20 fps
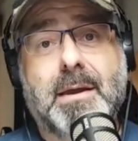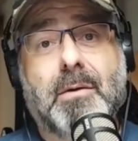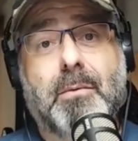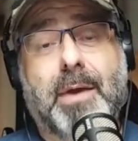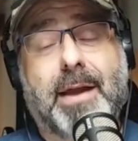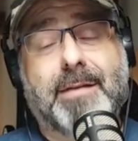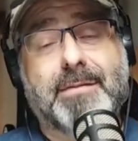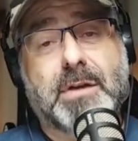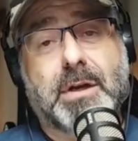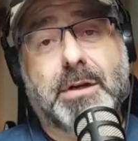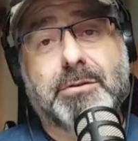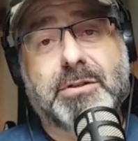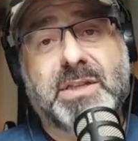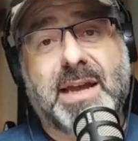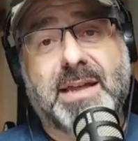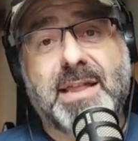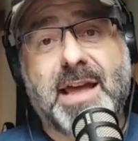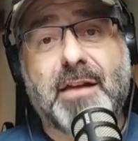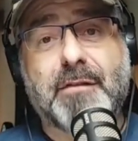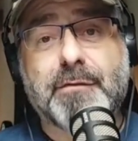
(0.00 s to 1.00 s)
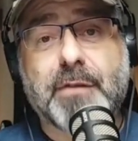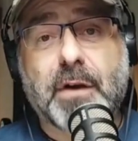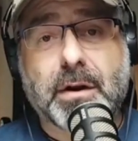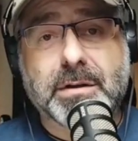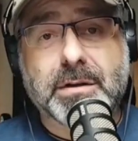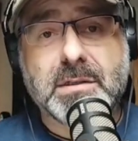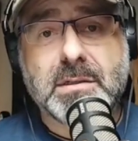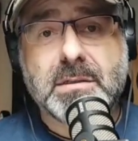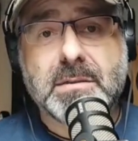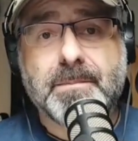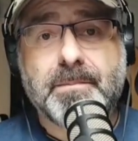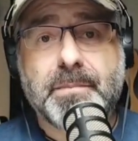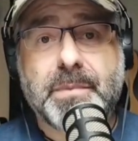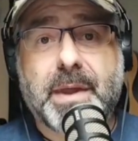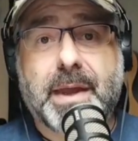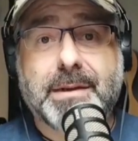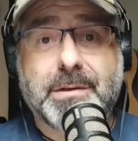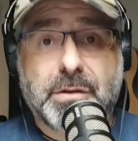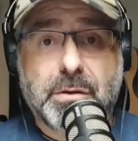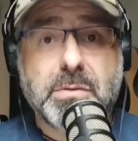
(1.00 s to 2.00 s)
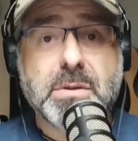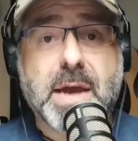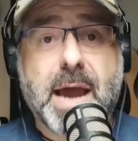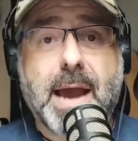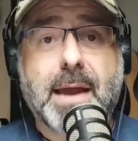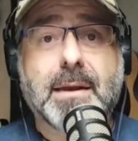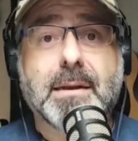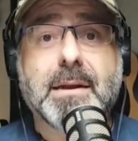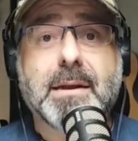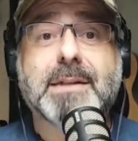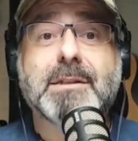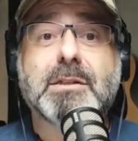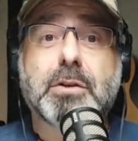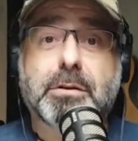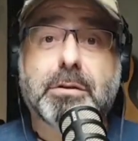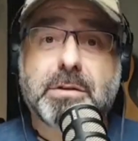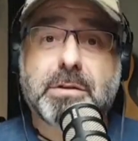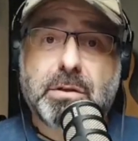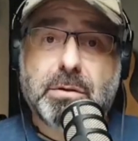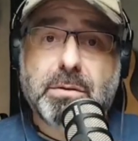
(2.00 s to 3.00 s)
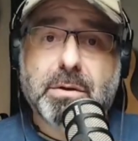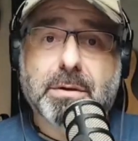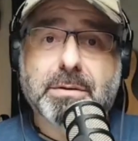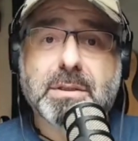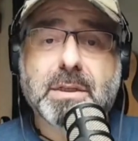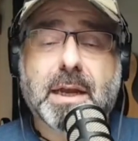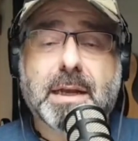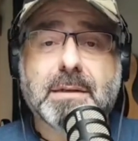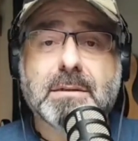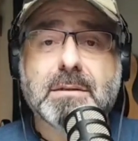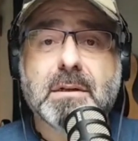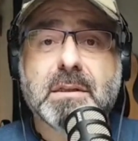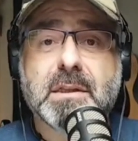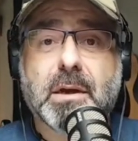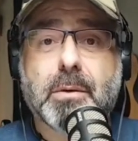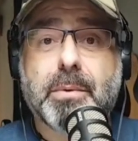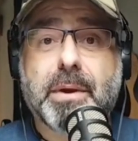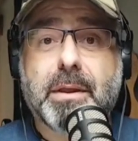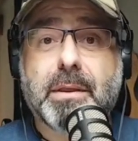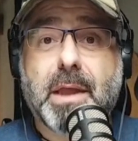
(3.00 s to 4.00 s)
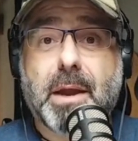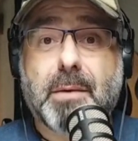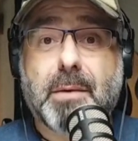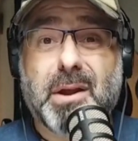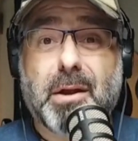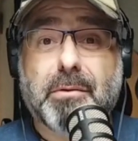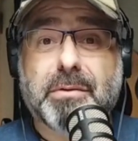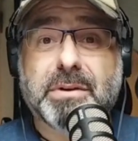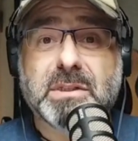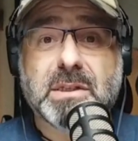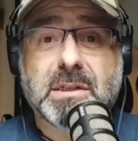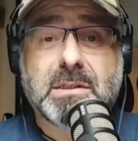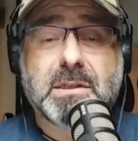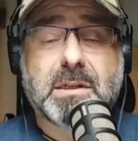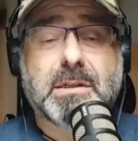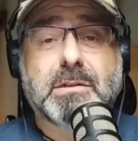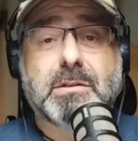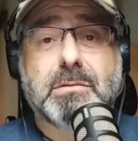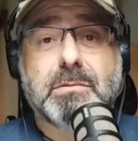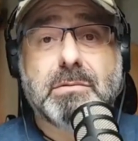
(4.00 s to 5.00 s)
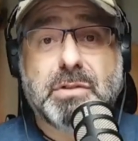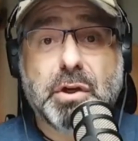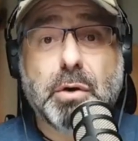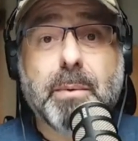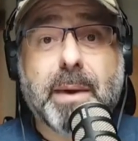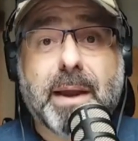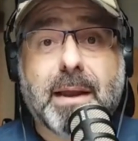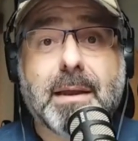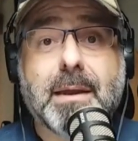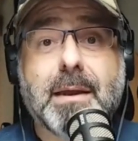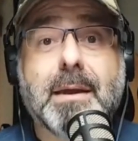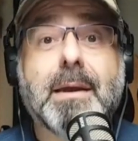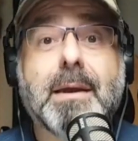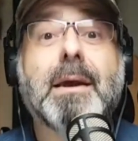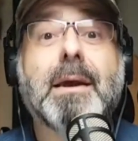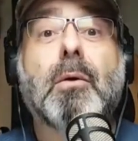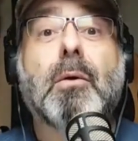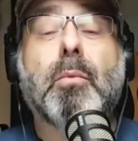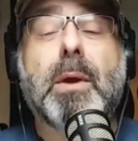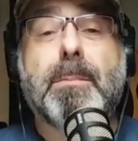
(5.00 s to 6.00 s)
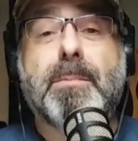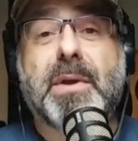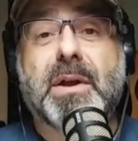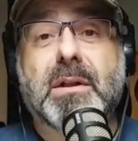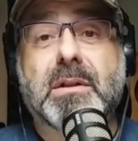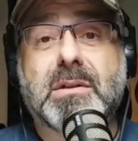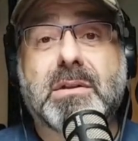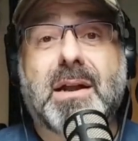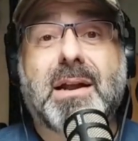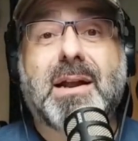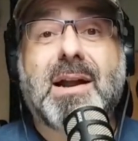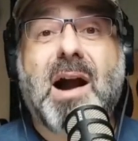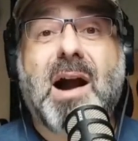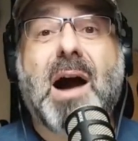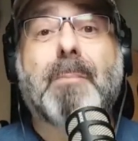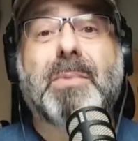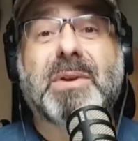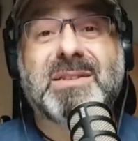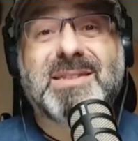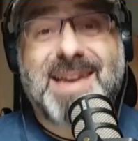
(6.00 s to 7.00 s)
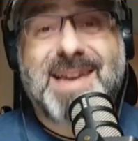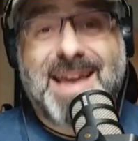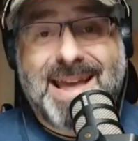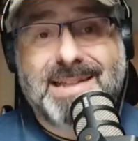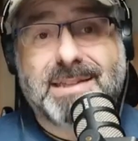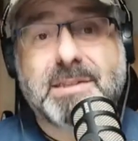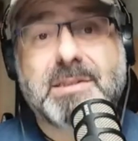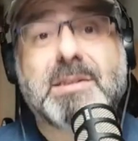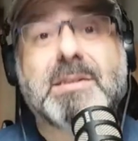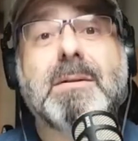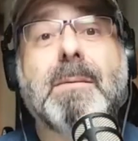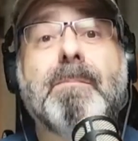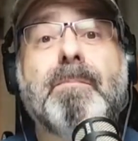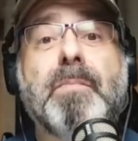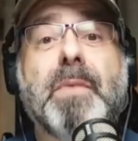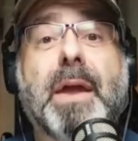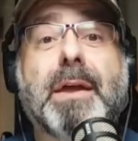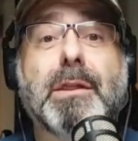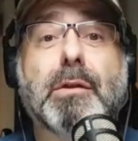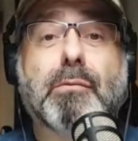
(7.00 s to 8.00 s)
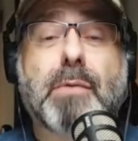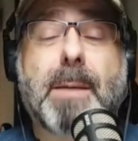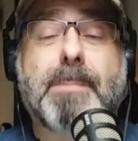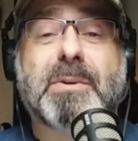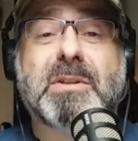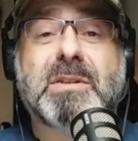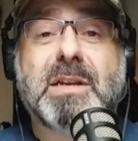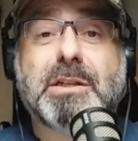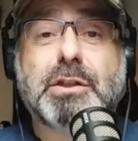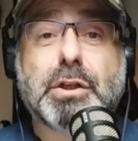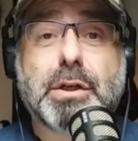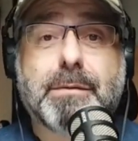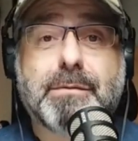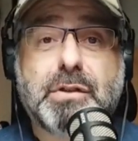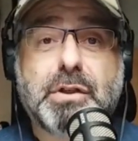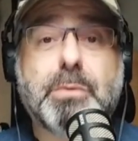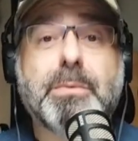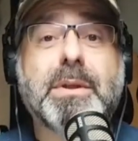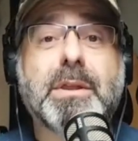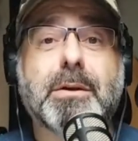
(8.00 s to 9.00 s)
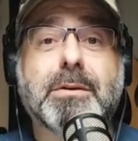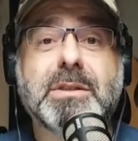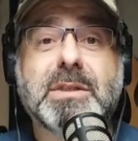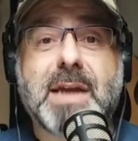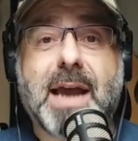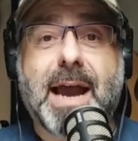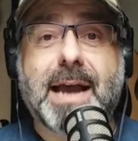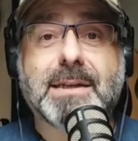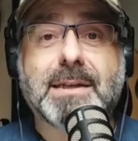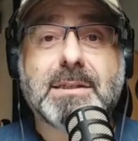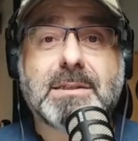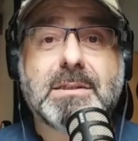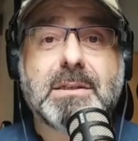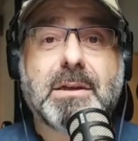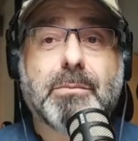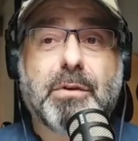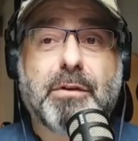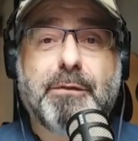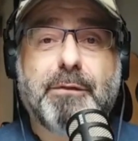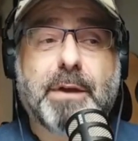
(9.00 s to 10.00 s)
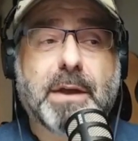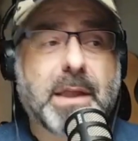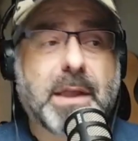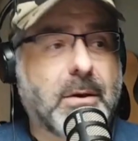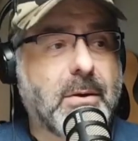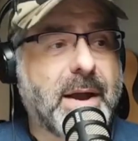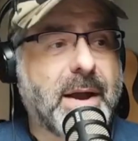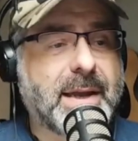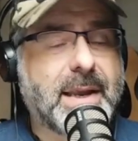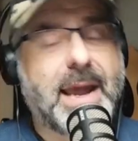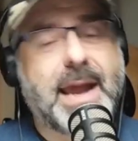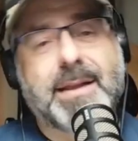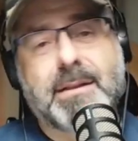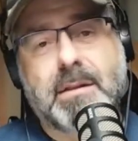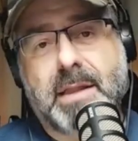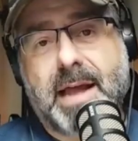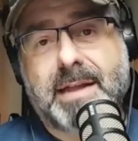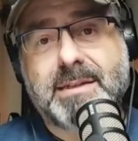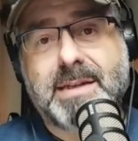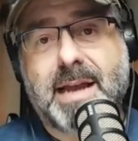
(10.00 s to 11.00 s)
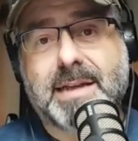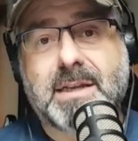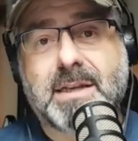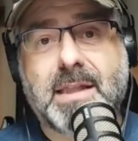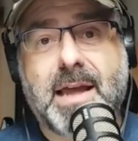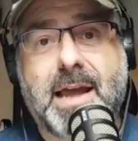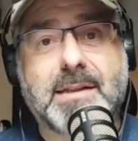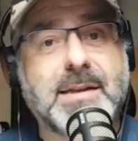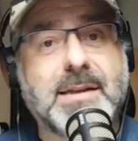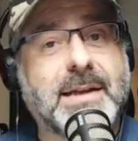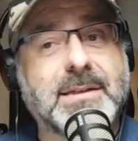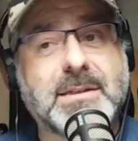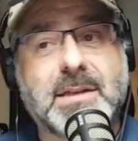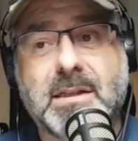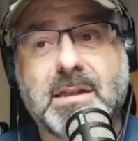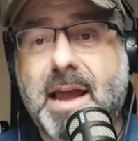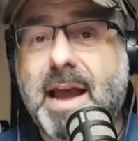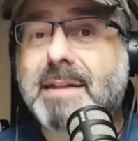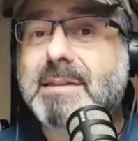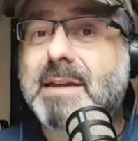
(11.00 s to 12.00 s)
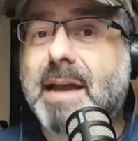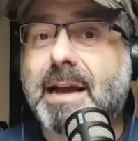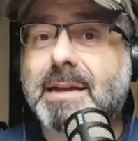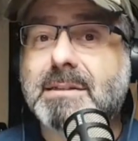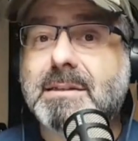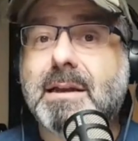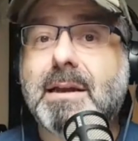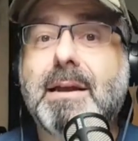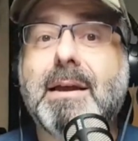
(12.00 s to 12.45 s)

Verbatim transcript: We have to understand that first and do that and start to do those things that we that we are resisting doing. We build competence in the repetition of doing those tasks and we feel like, oh, I can handle that task and that task and that task